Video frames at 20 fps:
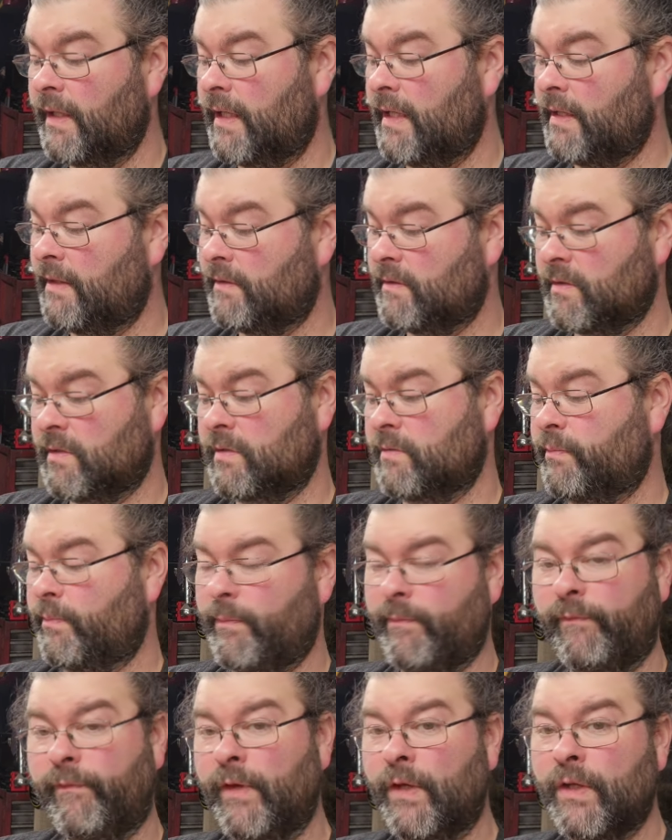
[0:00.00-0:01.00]
It
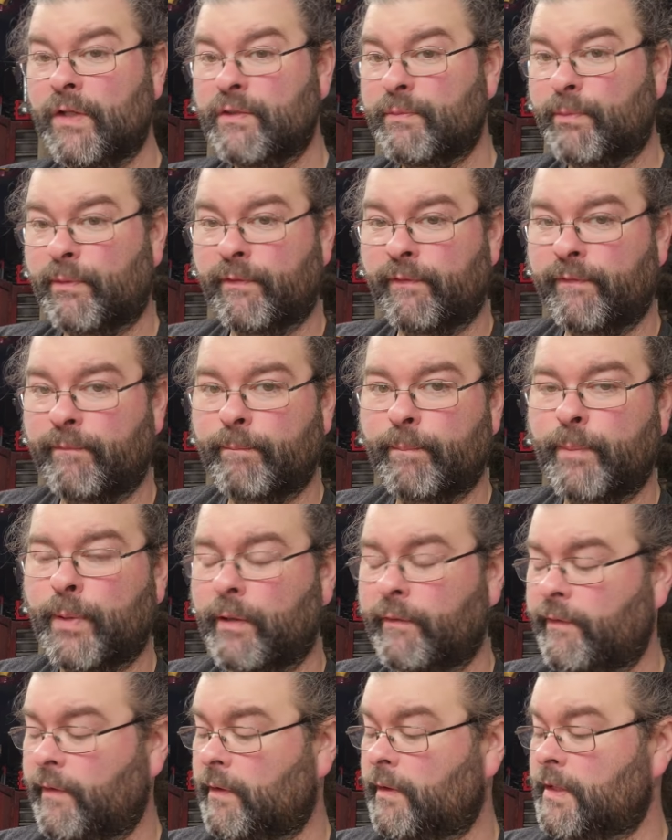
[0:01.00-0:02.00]
feels
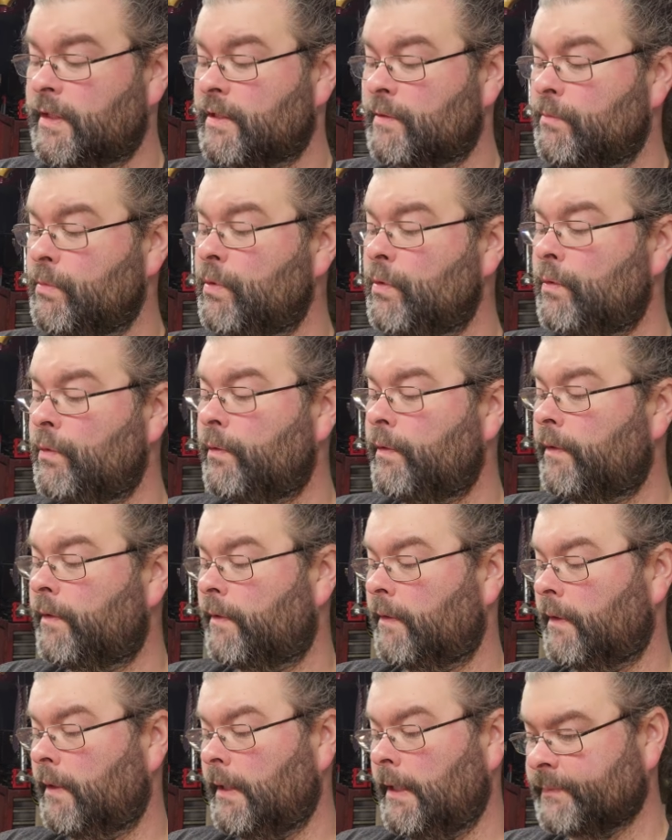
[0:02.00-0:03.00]
perfectly smooth,
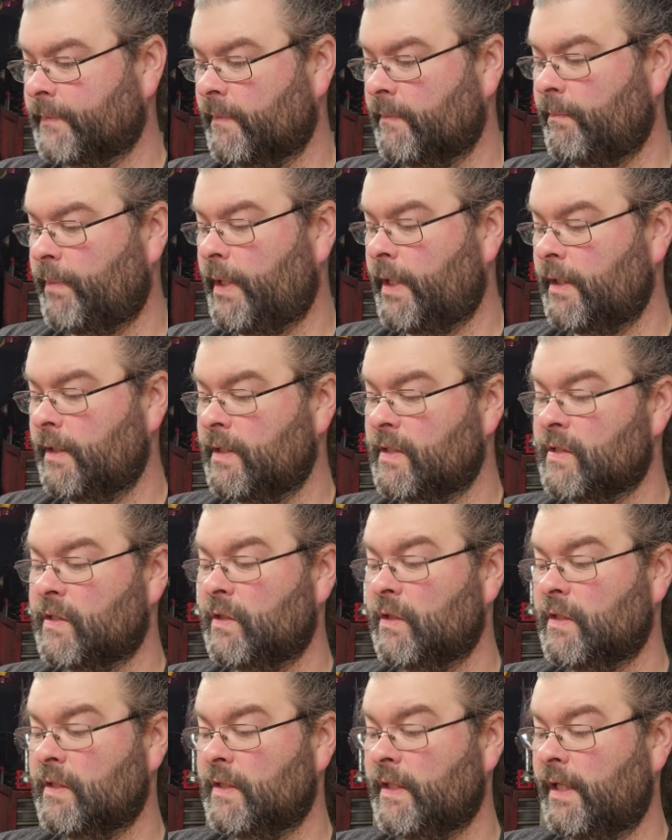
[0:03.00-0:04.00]
but it just
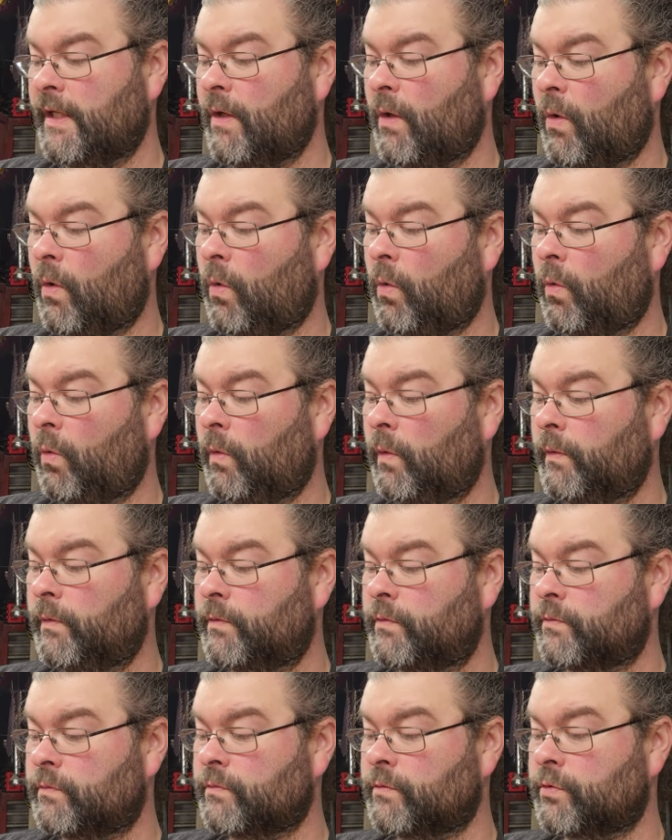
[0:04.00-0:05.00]
looks like old,
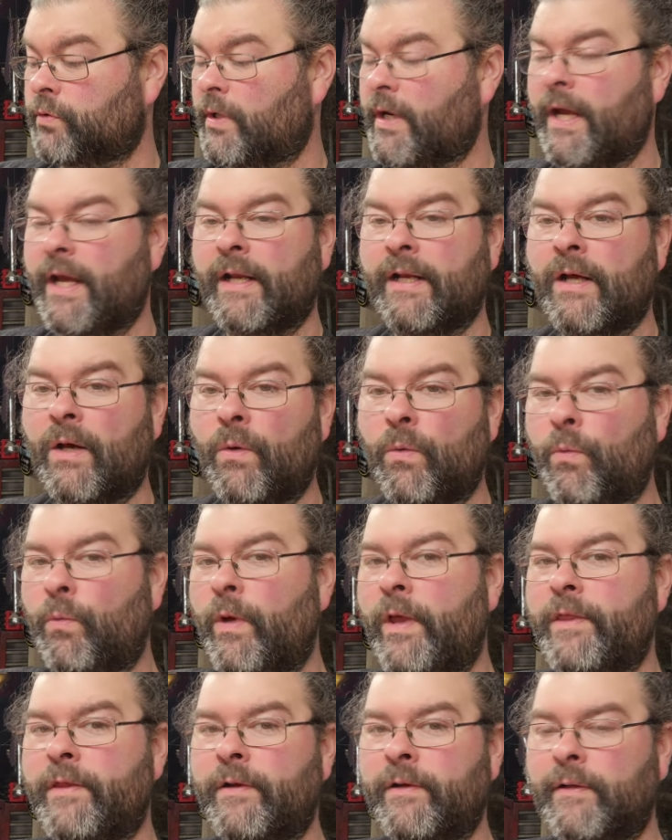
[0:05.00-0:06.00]
dried out,
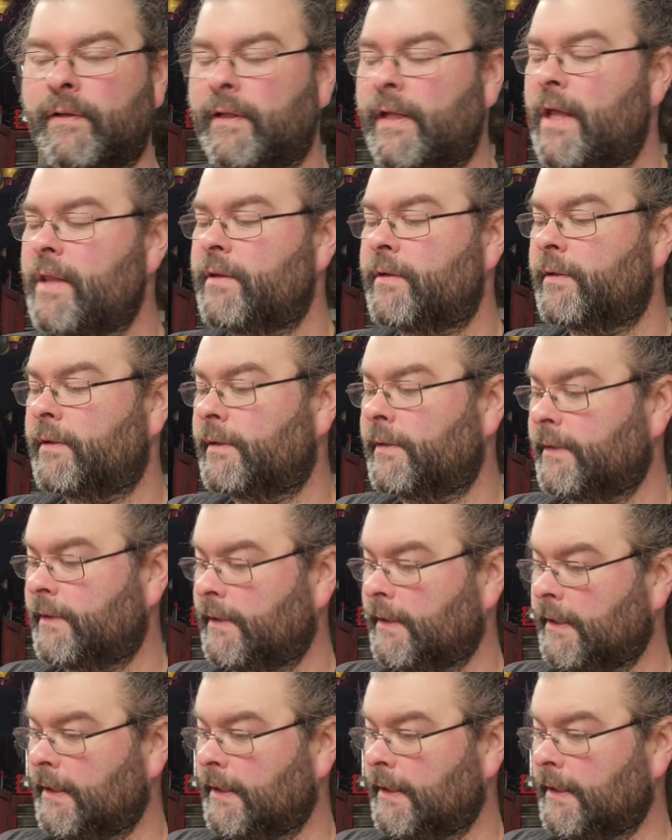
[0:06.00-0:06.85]
weathered leather.